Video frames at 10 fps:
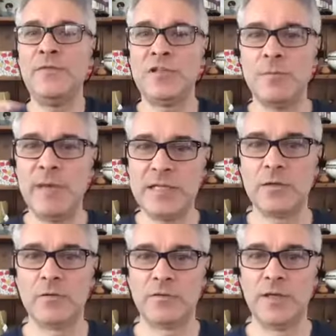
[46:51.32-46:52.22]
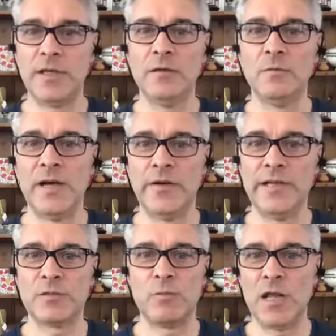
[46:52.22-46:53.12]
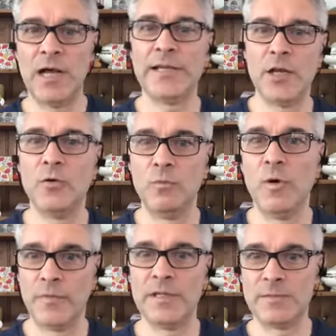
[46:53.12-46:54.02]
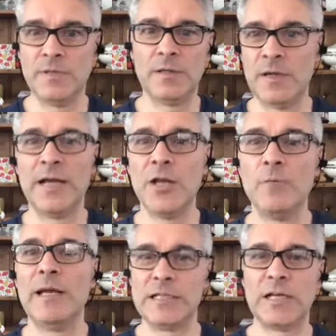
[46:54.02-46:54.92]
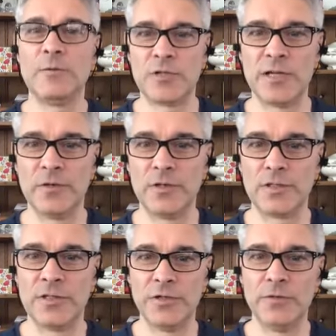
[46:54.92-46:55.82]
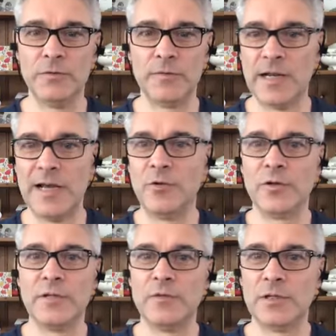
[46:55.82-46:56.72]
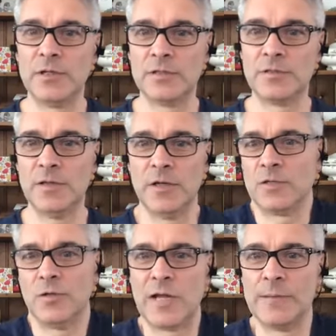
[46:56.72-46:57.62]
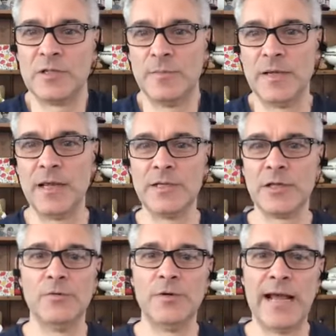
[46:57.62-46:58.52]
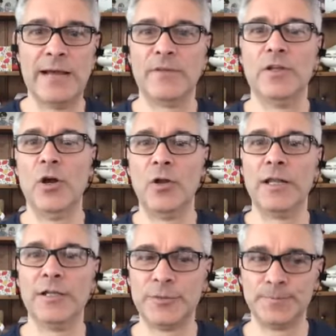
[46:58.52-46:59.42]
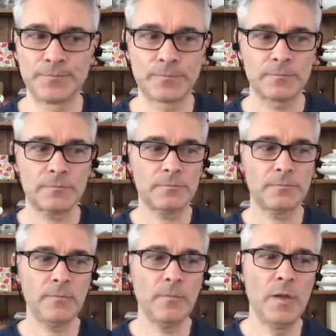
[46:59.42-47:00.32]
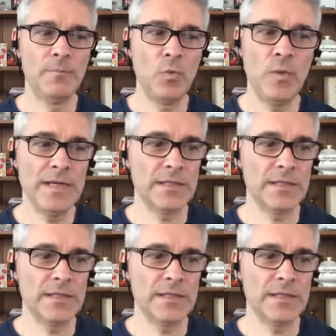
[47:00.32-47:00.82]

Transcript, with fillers: a medical thing where it's well i know what this i know medically what i've got to do then i'm not even going to you know it's not up to me i don't mm. have the knowledge but when it's